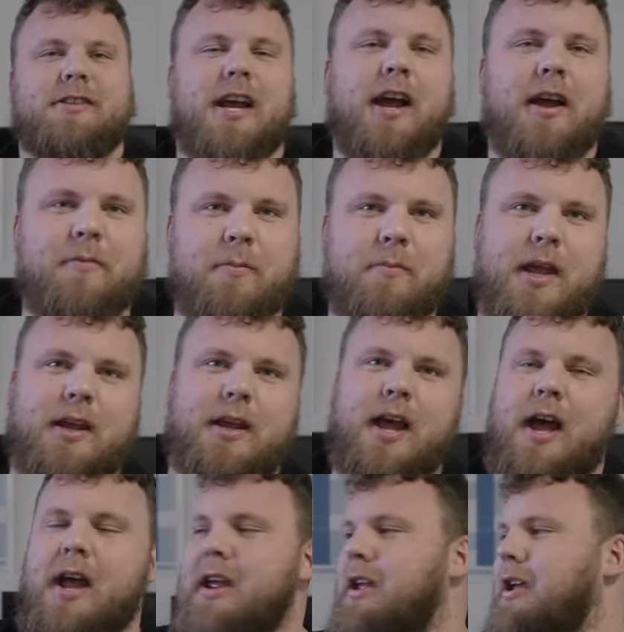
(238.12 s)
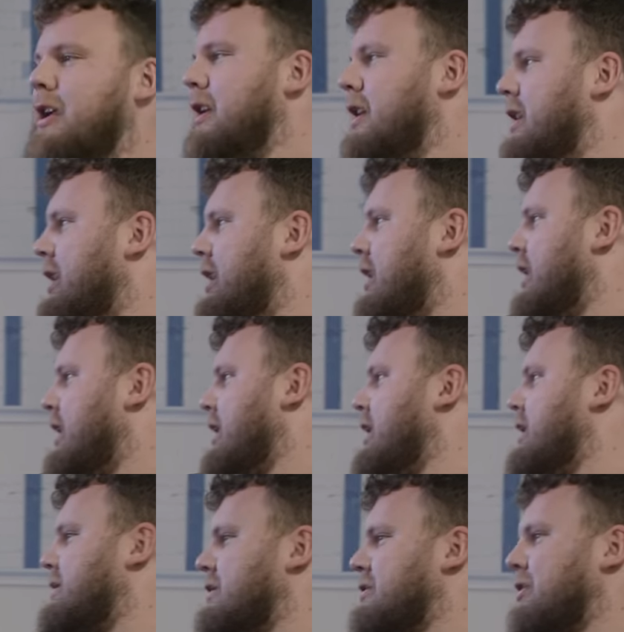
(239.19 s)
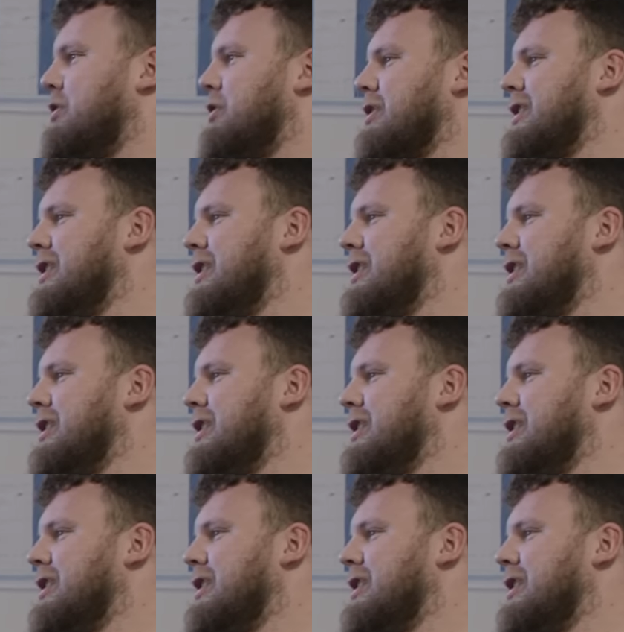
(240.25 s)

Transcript: see, I am the main guy. This is Luke,